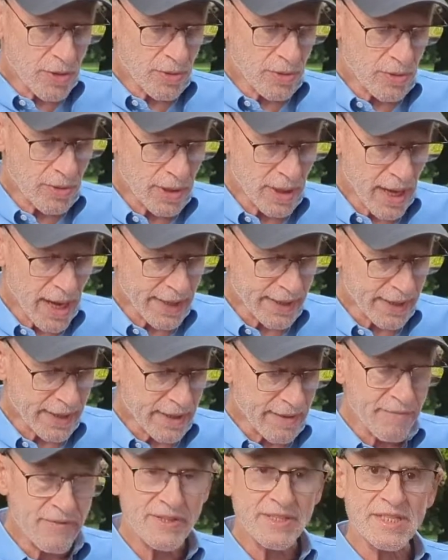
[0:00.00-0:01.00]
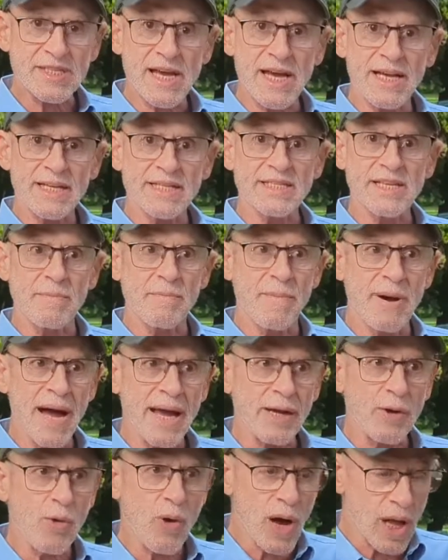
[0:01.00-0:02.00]
Also, I can
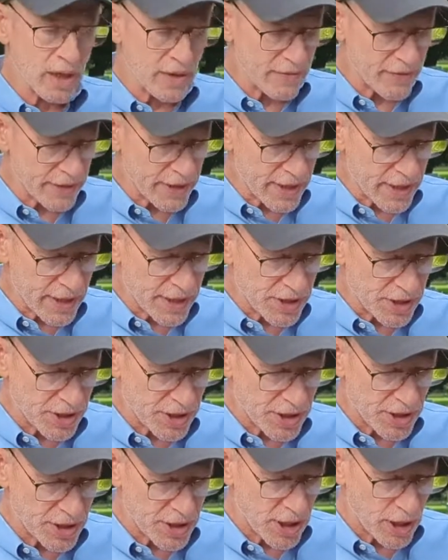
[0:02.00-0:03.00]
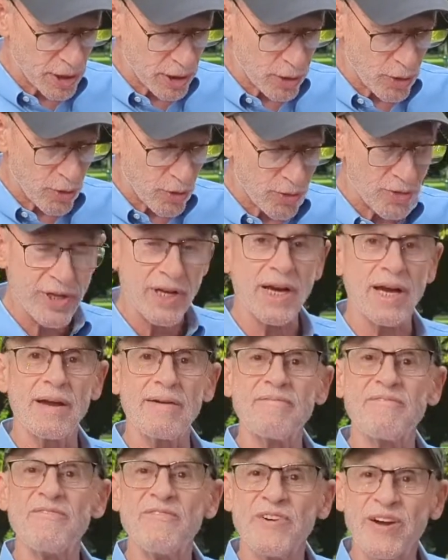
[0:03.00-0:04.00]
emphasize that my qualifications
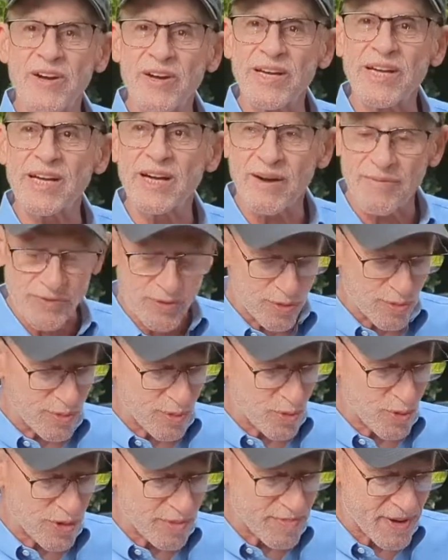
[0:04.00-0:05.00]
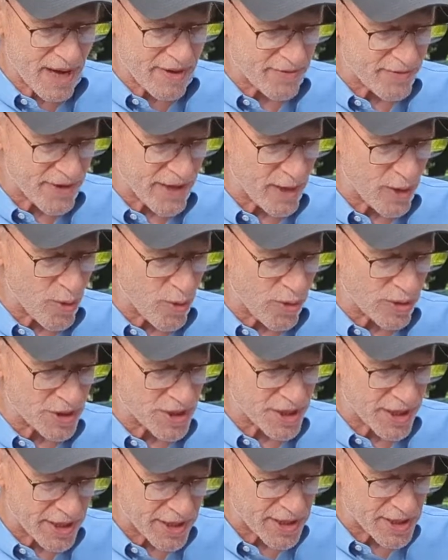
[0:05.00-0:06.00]
include that I am very comfortable with my
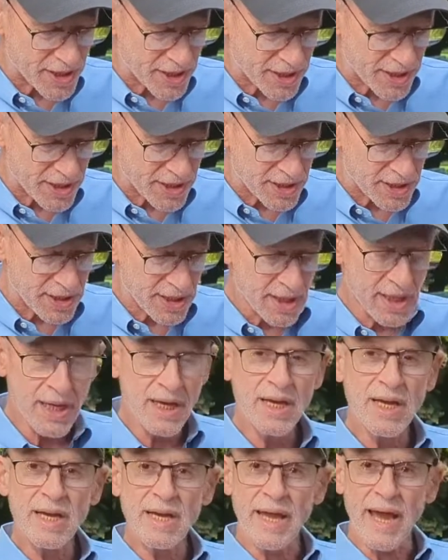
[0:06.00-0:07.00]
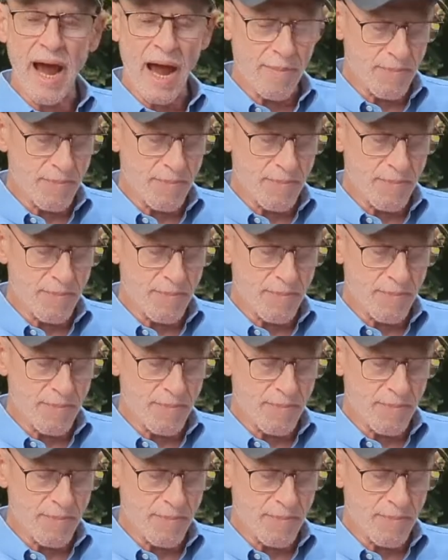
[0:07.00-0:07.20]
fellow citizens,